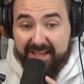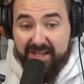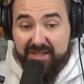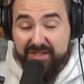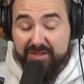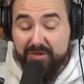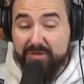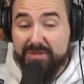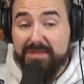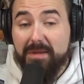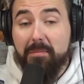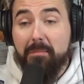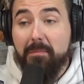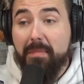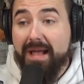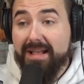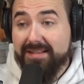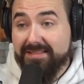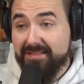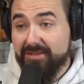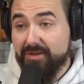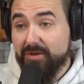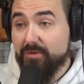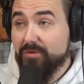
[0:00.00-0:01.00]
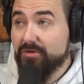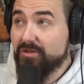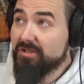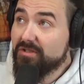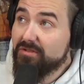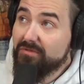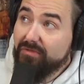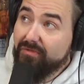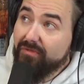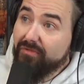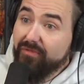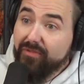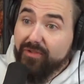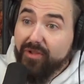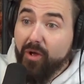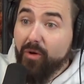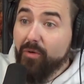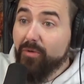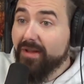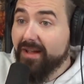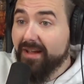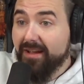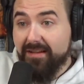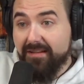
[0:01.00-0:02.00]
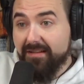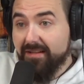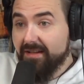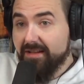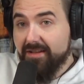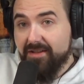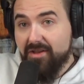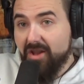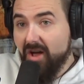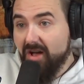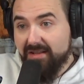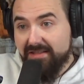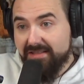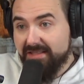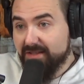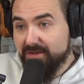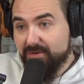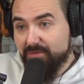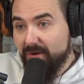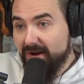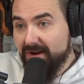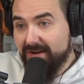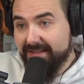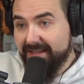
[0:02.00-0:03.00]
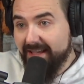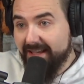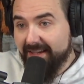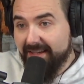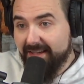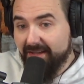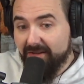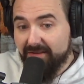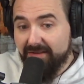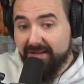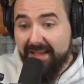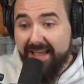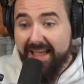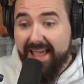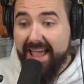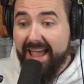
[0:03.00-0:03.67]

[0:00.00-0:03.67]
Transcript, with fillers: So it was a massacre. It was just floating Nazis ready to get killed.